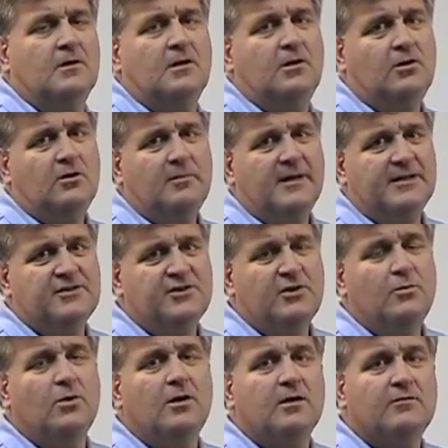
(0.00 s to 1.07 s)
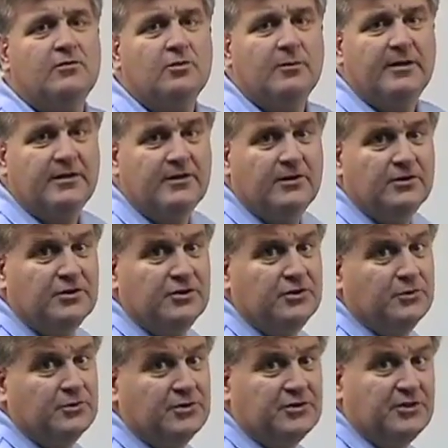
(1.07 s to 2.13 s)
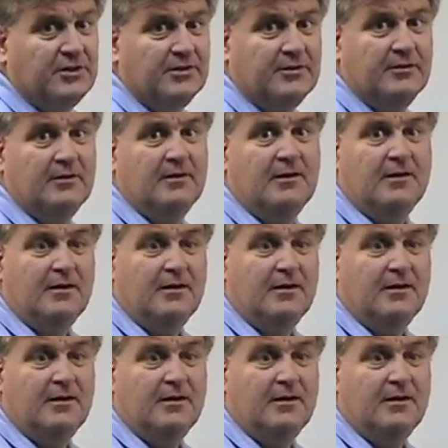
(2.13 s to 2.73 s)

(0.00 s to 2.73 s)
Hello, I'm Mike Sewak, former head coach of Georgia Southern.